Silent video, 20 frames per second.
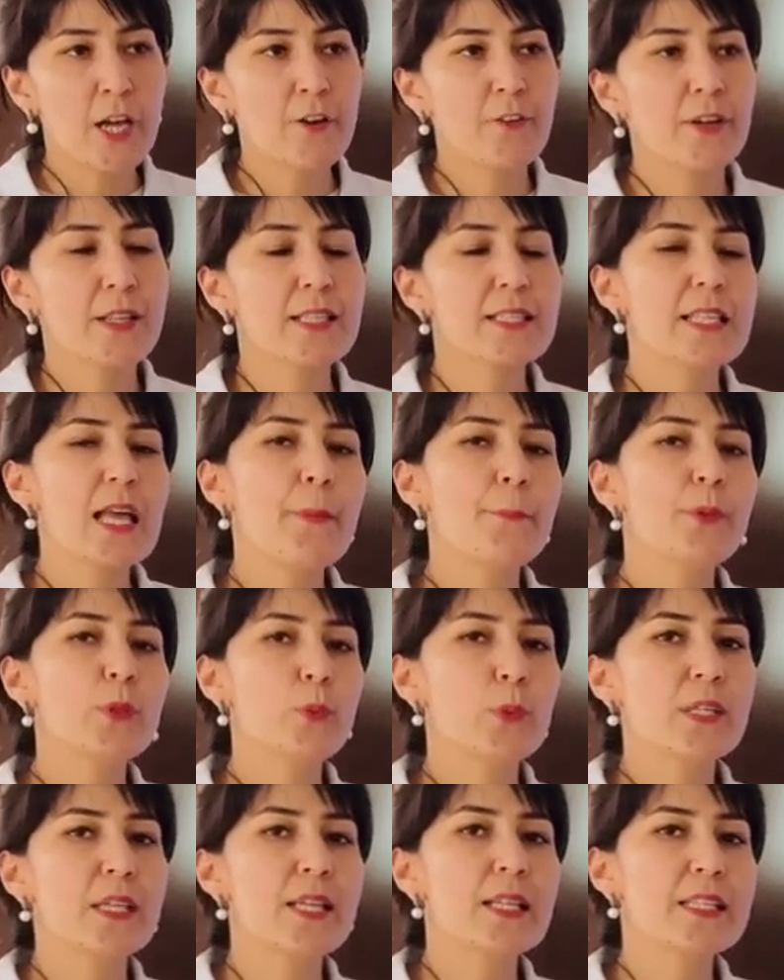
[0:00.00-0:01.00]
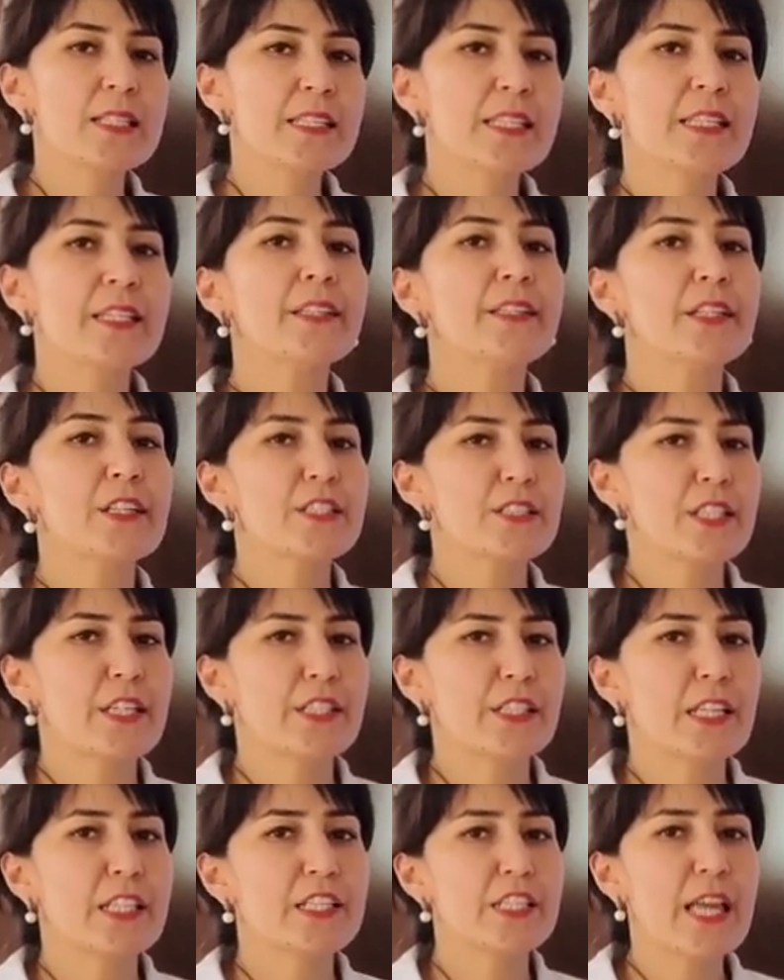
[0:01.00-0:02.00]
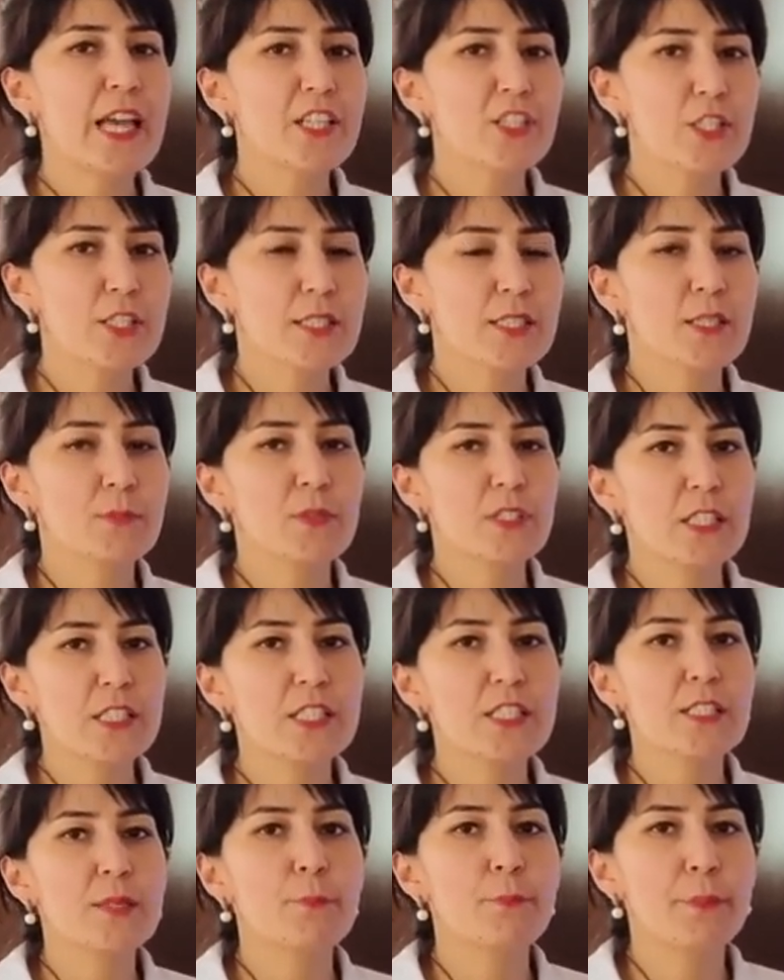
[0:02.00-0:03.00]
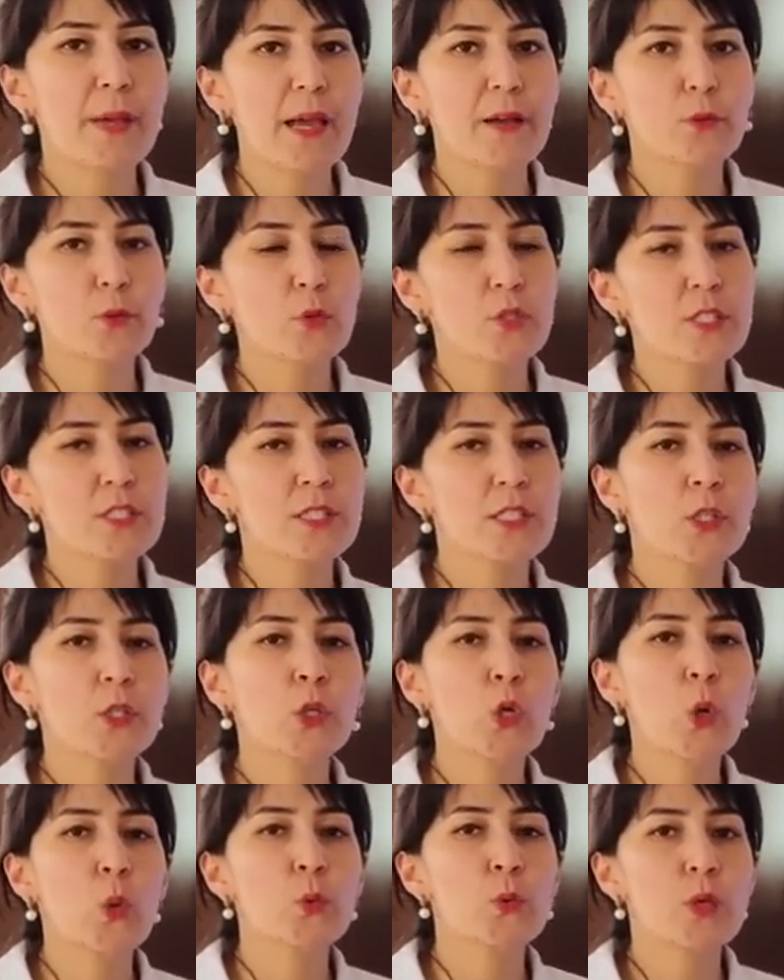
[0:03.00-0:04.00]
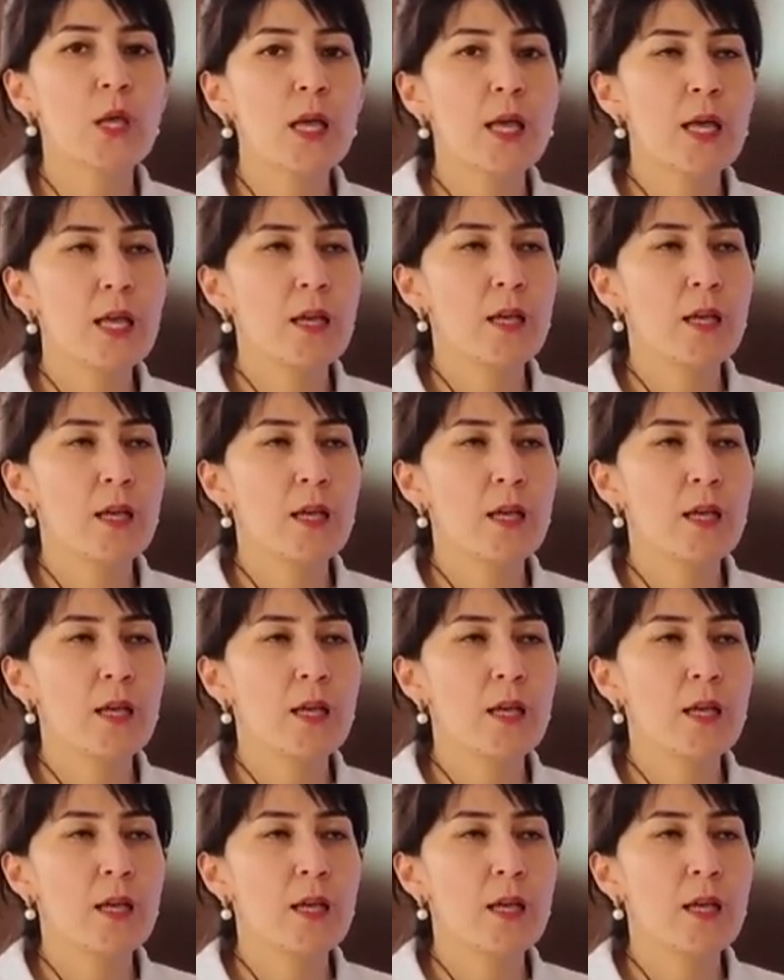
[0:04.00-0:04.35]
For example, we can see intestinal digestive system bacteria grow,